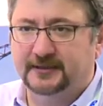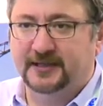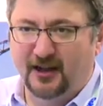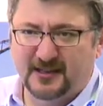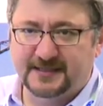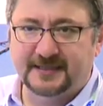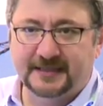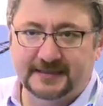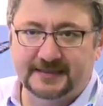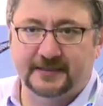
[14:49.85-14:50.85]

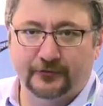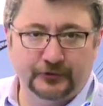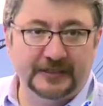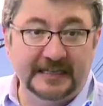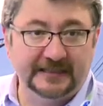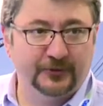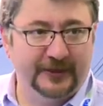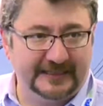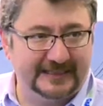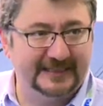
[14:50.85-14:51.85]
constants routine to
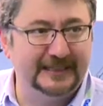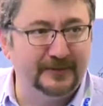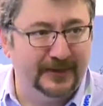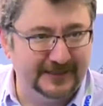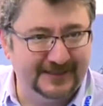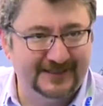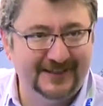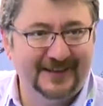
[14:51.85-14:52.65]
its limits,